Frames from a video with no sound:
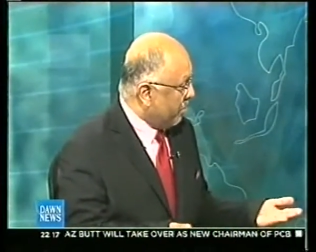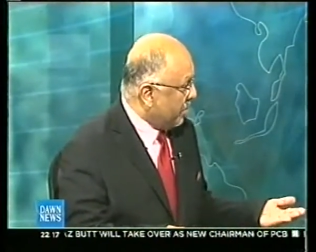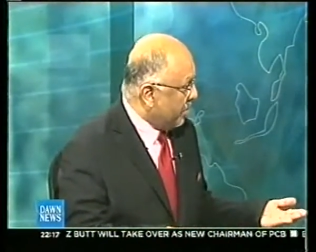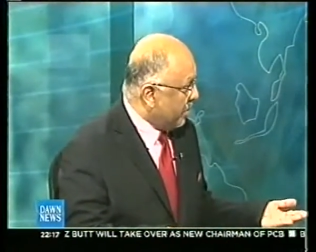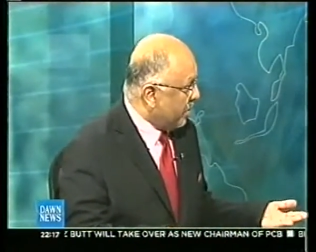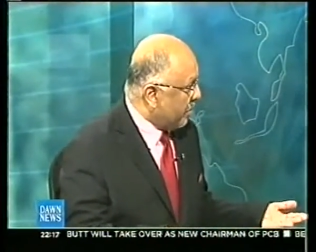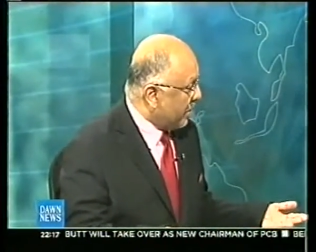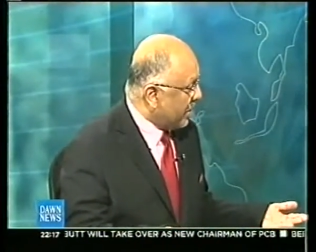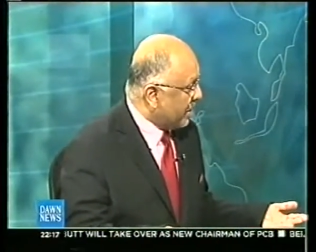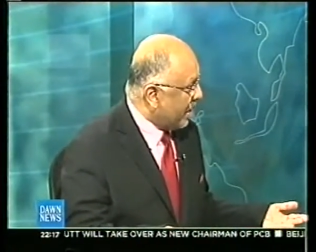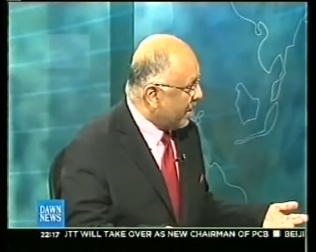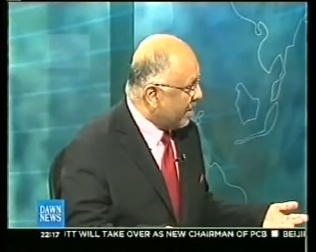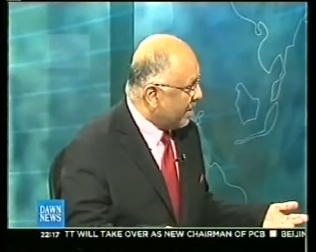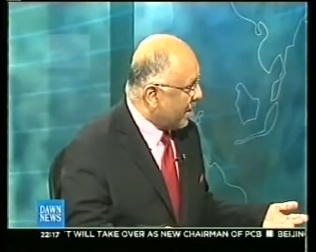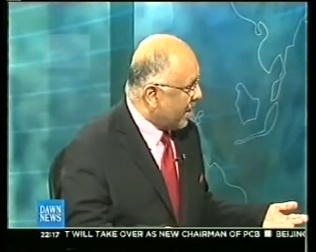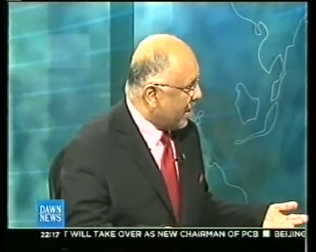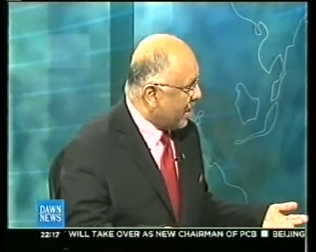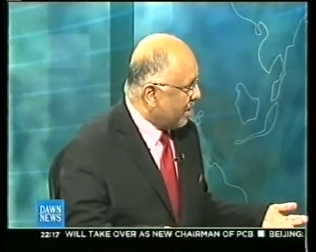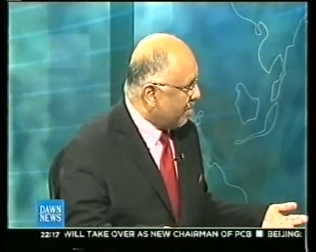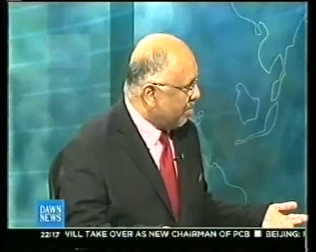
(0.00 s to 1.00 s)
during that
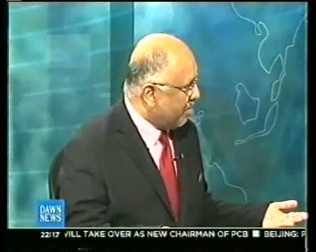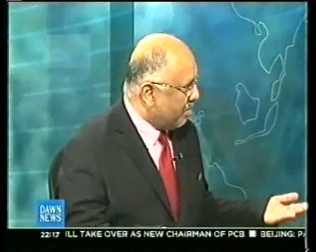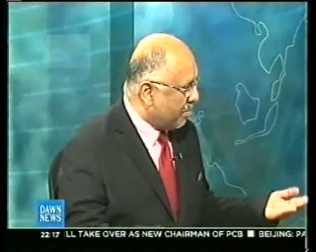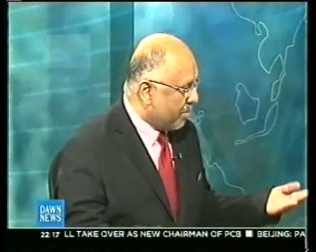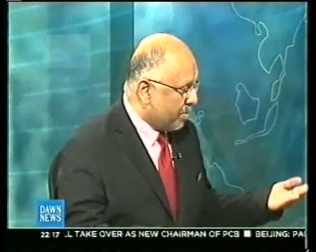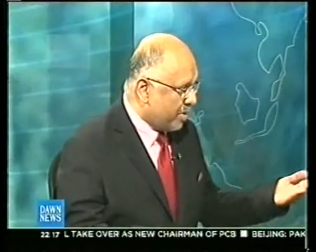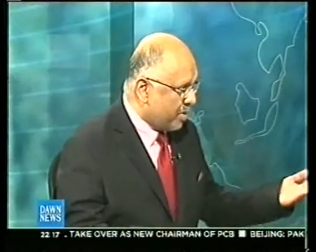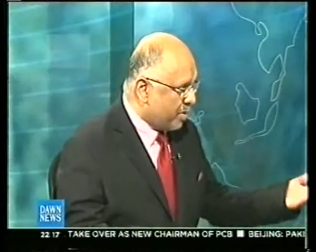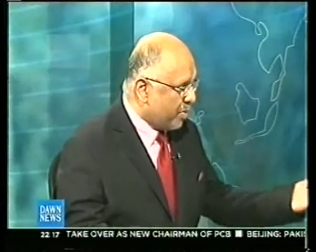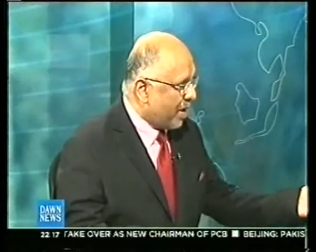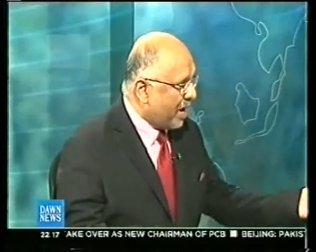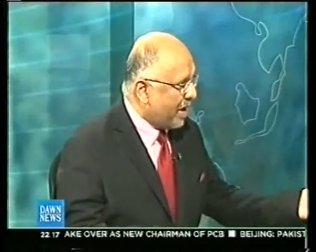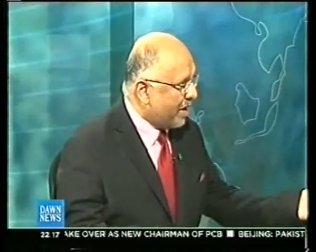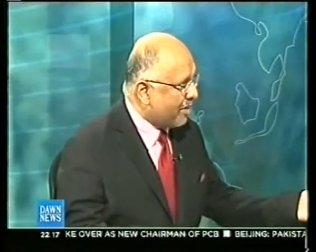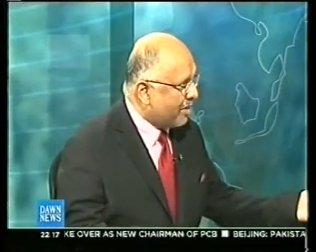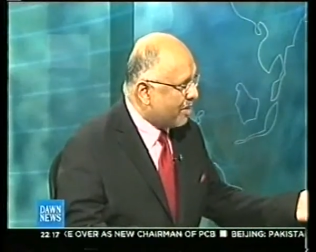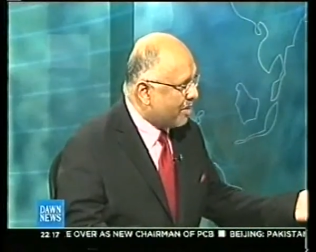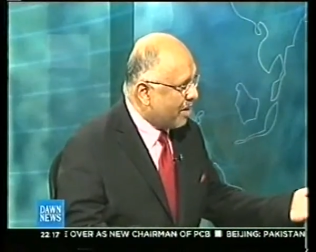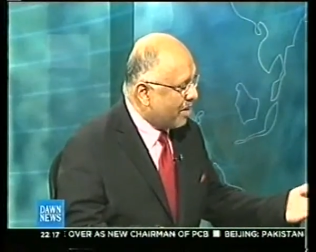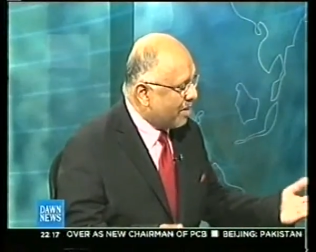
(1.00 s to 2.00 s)
time,
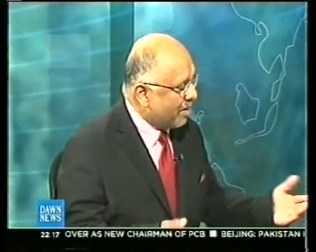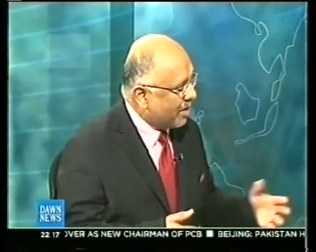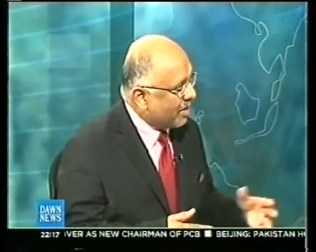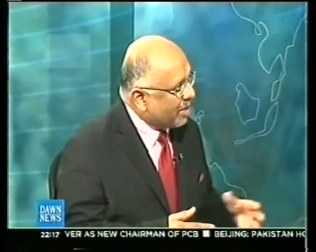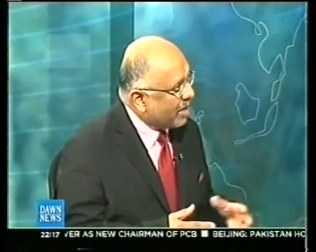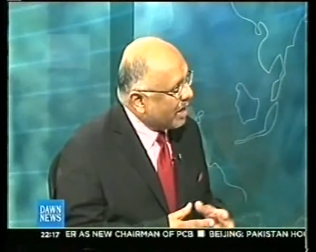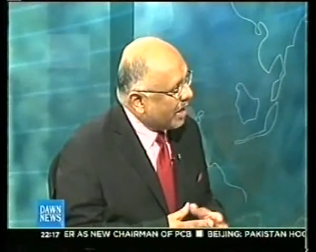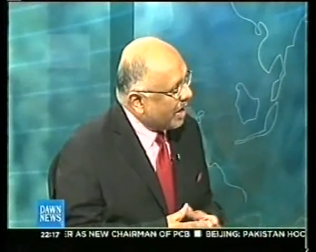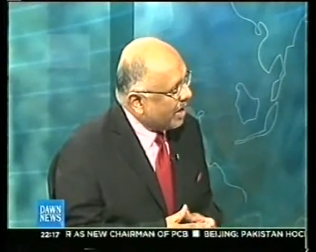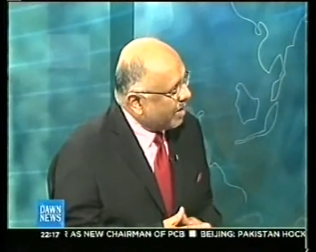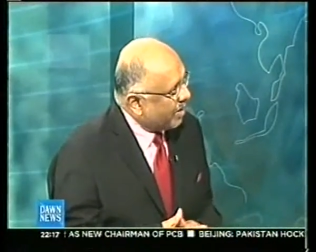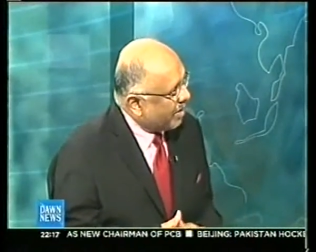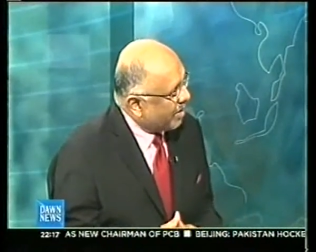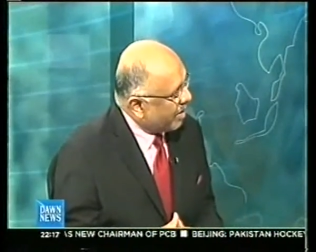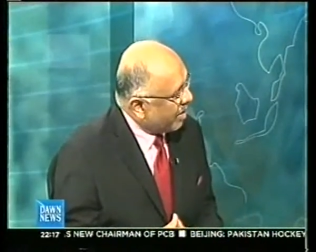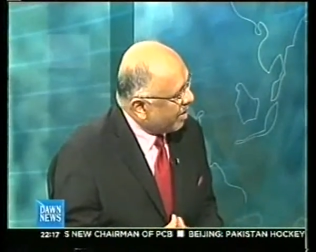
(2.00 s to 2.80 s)
twice under the late